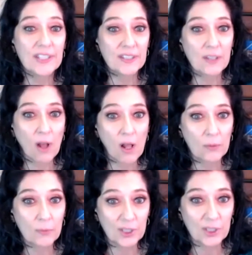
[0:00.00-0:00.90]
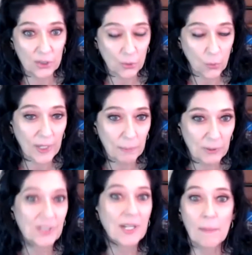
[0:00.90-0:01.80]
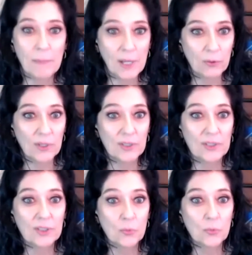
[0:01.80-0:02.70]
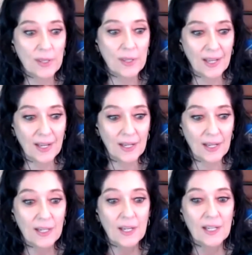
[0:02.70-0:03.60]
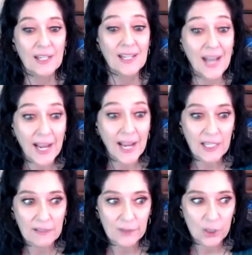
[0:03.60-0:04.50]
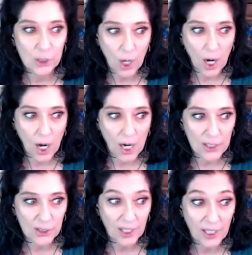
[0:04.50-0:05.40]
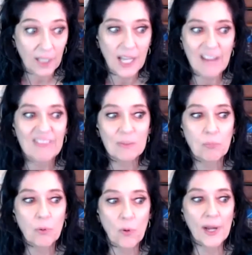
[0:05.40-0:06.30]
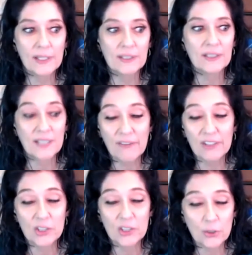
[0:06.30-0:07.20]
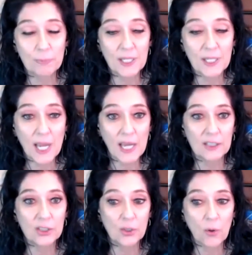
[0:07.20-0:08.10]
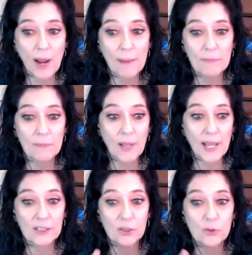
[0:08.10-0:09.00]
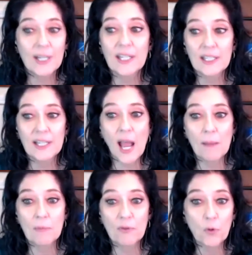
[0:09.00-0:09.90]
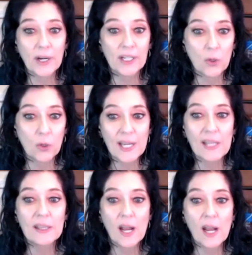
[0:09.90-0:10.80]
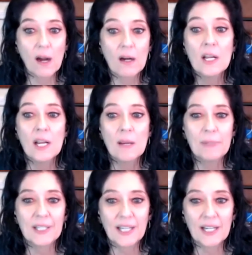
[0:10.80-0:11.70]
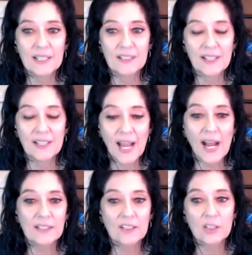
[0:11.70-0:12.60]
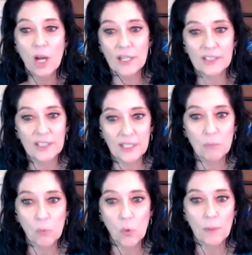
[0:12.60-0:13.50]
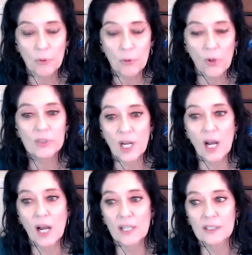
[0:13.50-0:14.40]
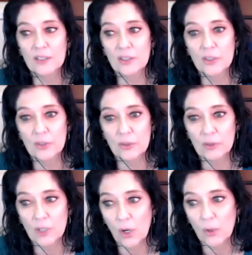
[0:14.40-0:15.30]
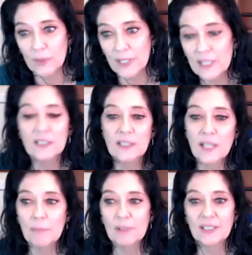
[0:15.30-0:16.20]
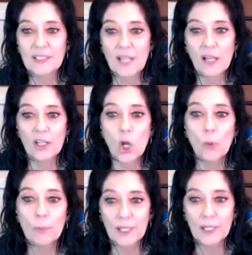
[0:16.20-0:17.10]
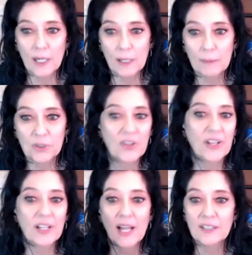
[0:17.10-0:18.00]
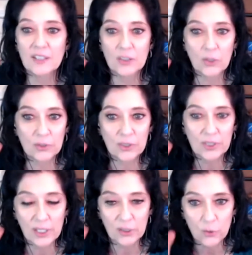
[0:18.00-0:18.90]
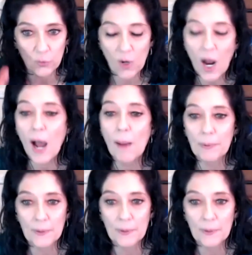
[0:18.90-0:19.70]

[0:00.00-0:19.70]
salt, which is 20% minerals with a negative charge and an 11.72 pH. So I'm like drinking that before I go in there because that's causing more protons to go inside my cell and open it up so the lysosomes can drop